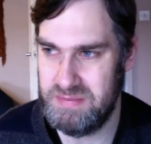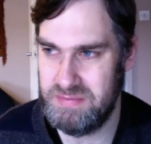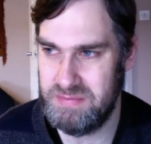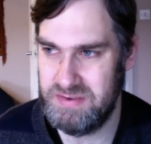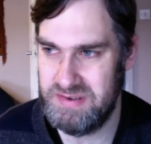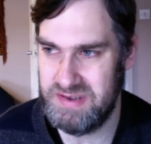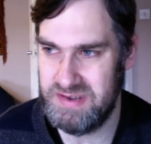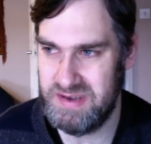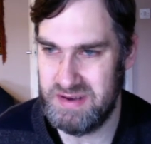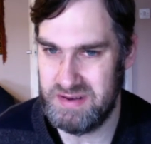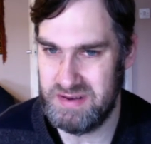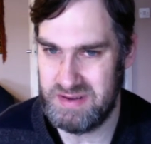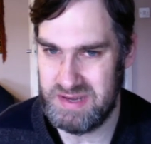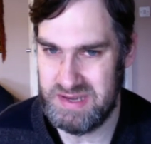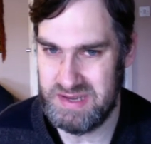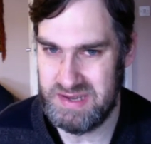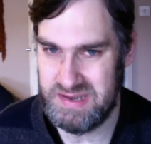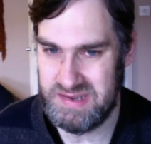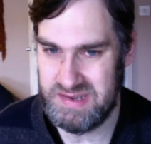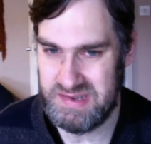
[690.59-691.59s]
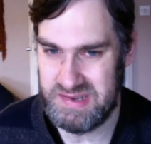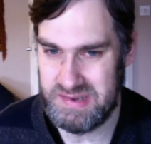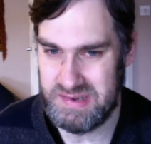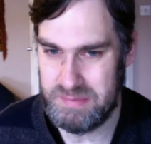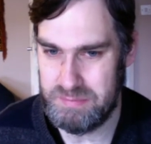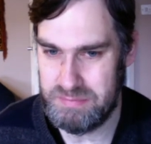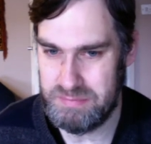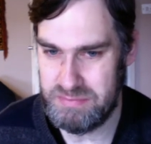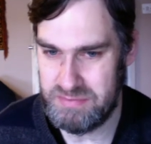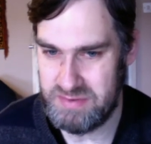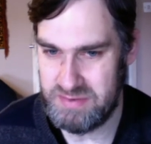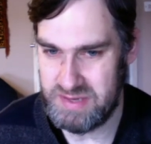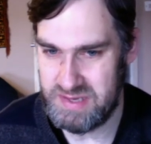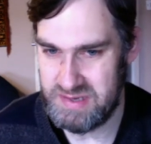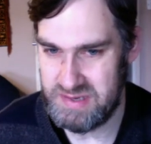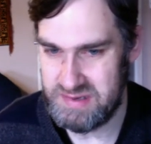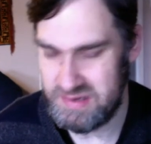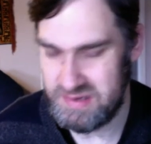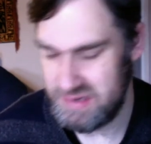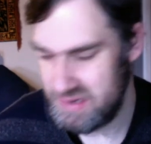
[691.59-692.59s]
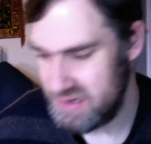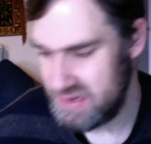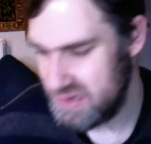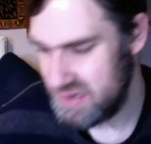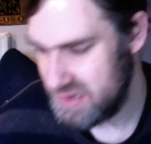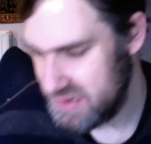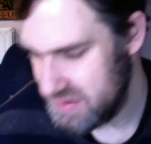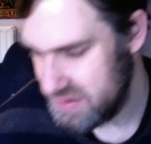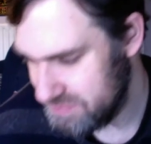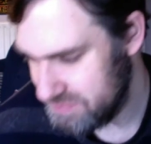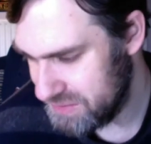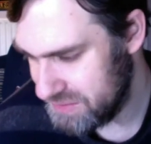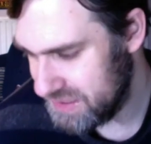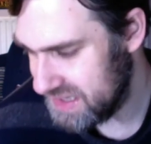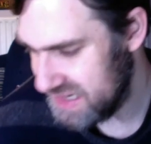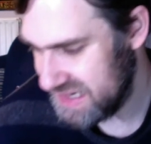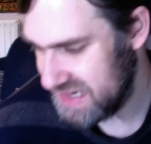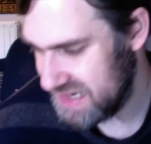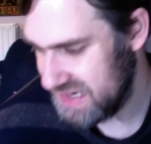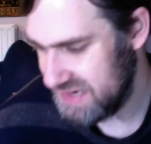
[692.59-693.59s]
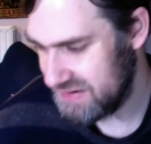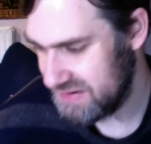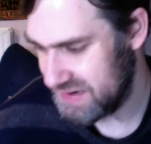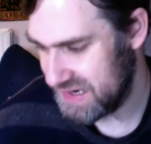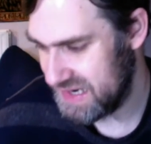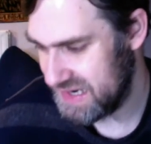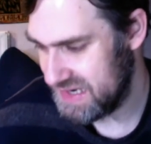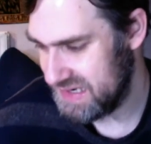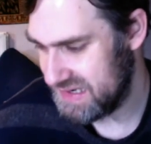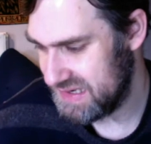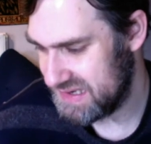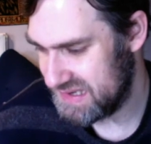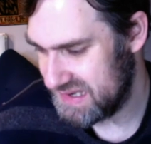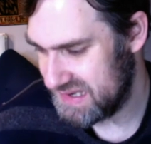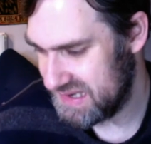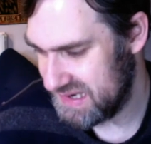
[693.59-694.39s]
a target at some point. But in any case,